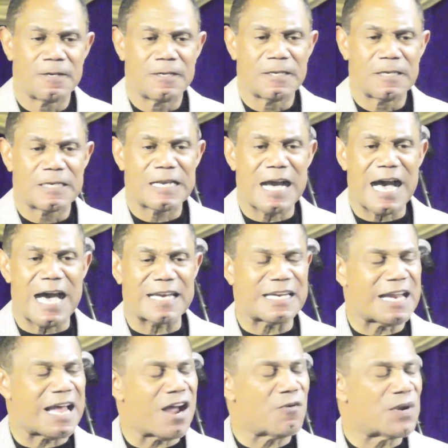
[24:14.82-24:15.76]
God
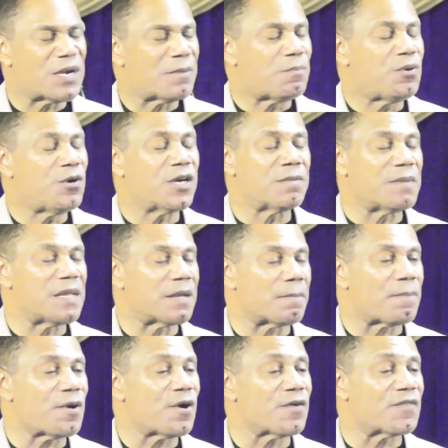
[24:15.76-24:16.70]
had already put him in a
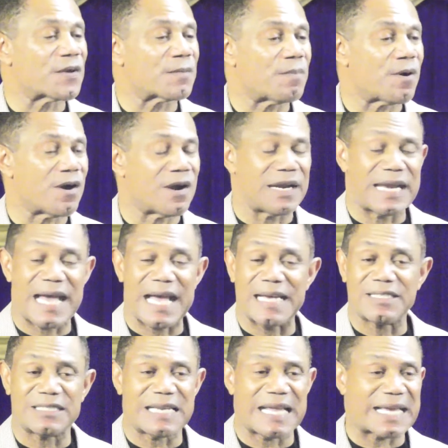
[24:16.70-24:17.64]
perfect
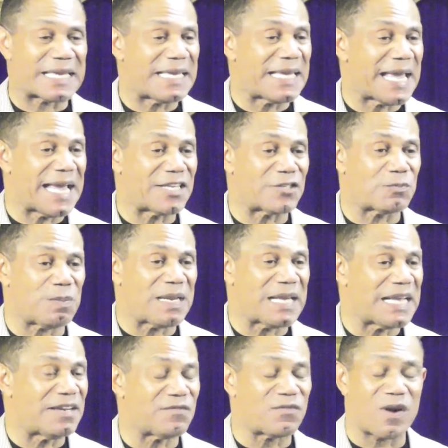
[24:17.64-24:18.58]
paradise like he has
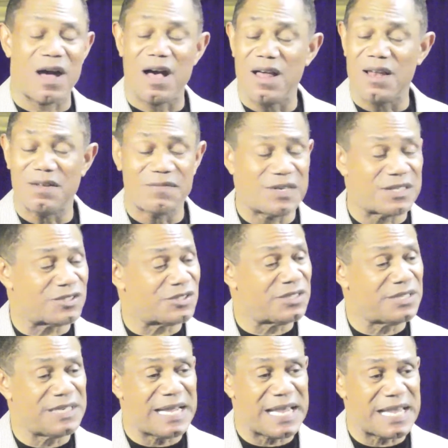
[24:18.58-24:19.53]
planned for all of us
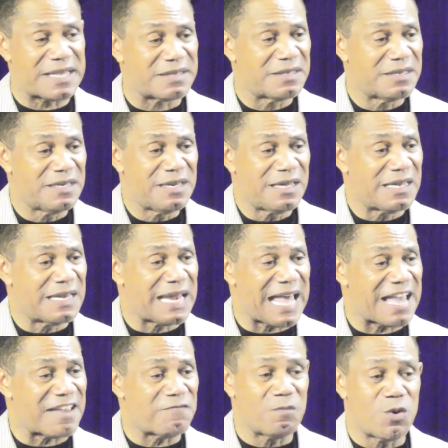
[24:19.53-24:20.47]
today. A
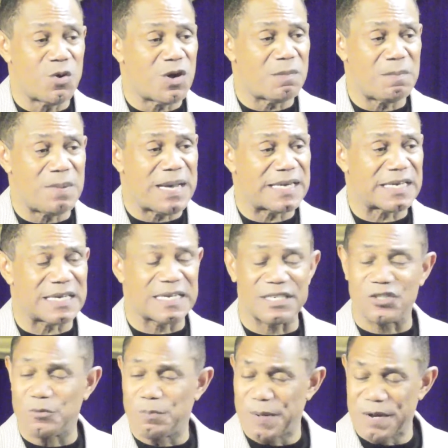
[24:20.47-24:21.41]
life more abundantly,
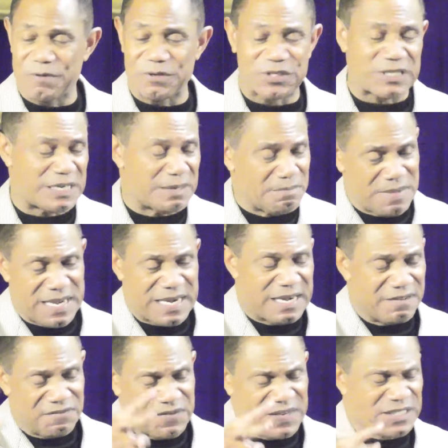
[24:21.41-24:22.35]
spiritually,
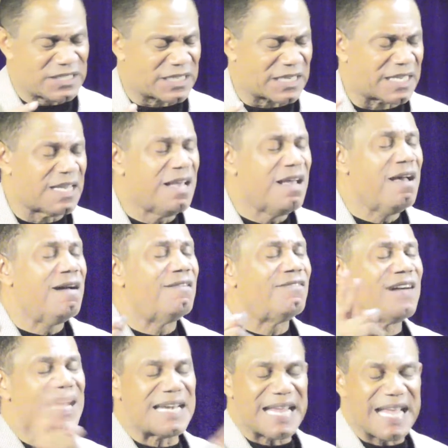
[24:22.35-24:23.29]
mentally, physically,
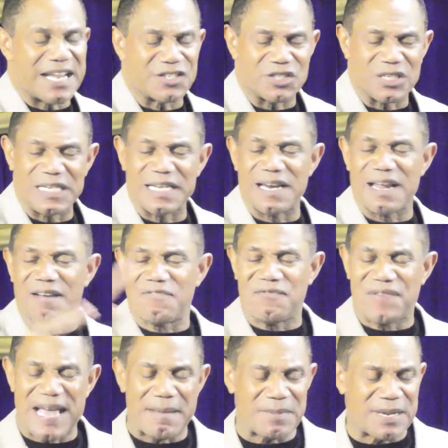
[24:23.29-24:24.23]
financially, in our
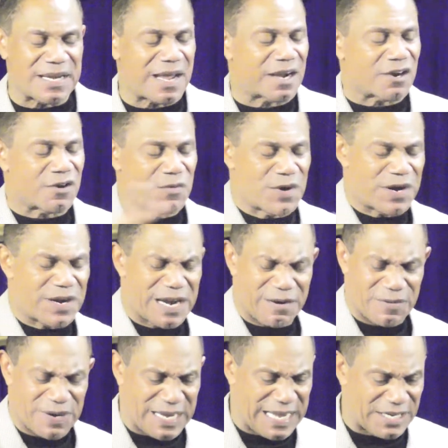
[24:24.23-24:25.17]
family, in our career, in our
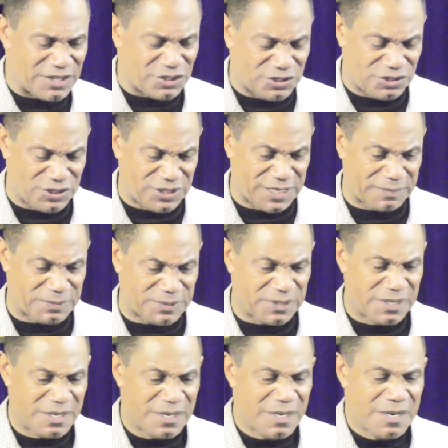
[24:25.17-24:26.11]
relationships.
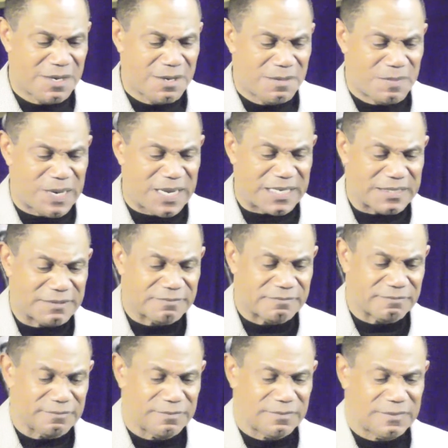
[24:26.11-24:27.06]
But
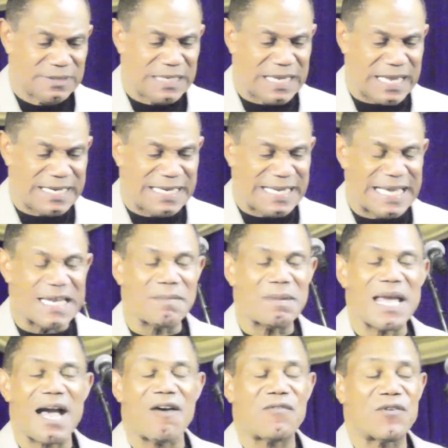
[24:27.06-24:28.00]
the
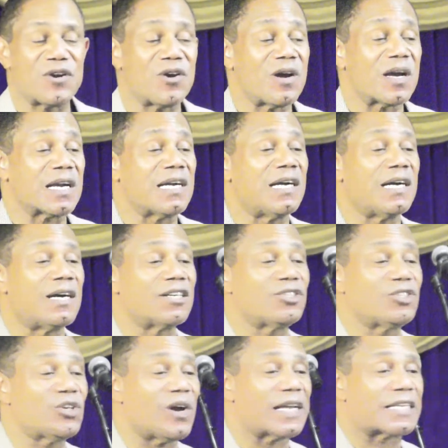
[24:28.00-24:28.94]
enemy offered her a
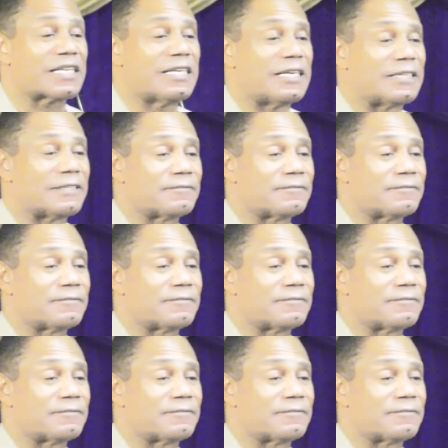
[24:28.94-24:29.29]
shortcut.